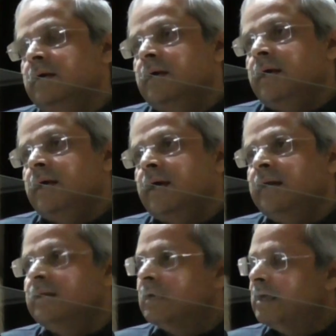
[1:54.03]
and
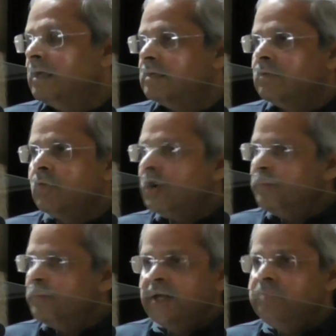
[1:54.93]
there are not
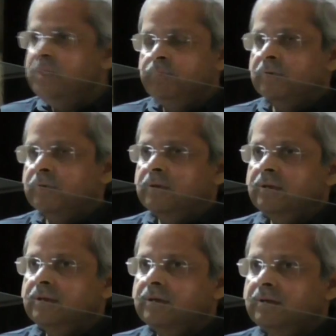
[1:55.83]
many people
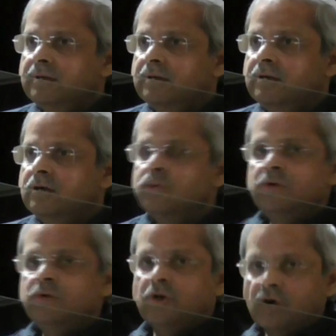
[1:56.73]
who
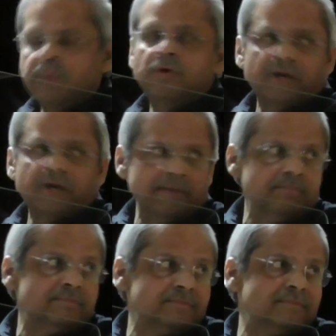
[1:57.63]
would talk about him.
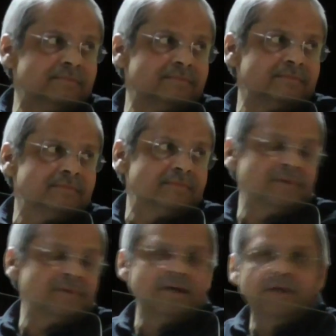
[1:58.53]

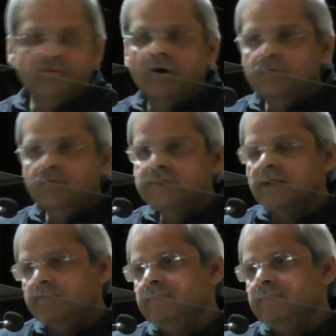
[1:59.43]
You found some,